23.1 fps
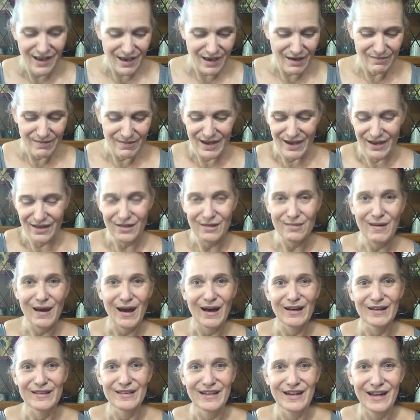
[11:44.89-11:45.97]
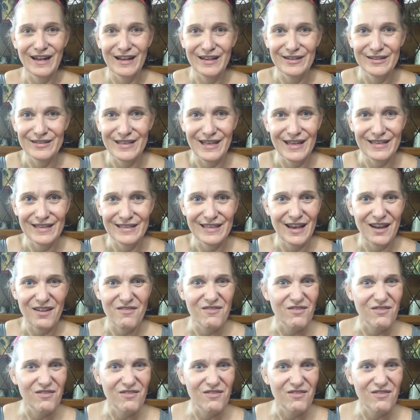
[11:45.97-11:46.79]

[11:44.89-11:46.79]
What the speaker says: and my other palette that I use has like